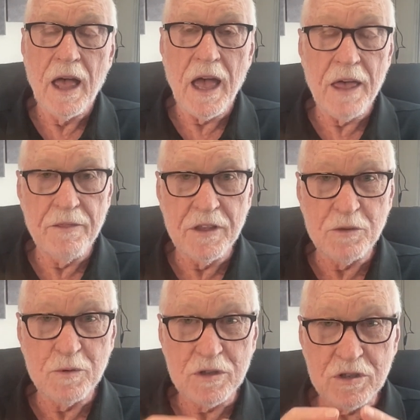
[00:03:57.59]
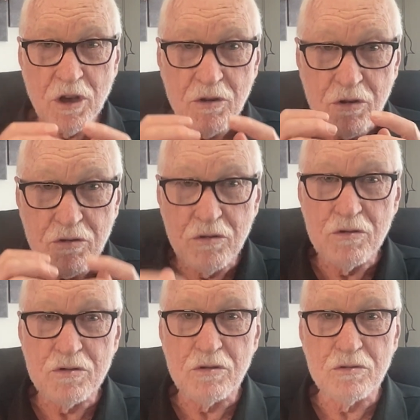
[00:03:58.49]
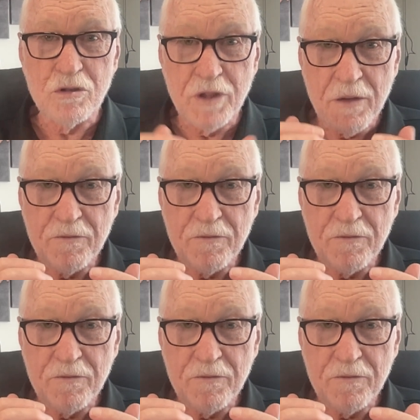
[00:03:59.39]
and this was so crucial to them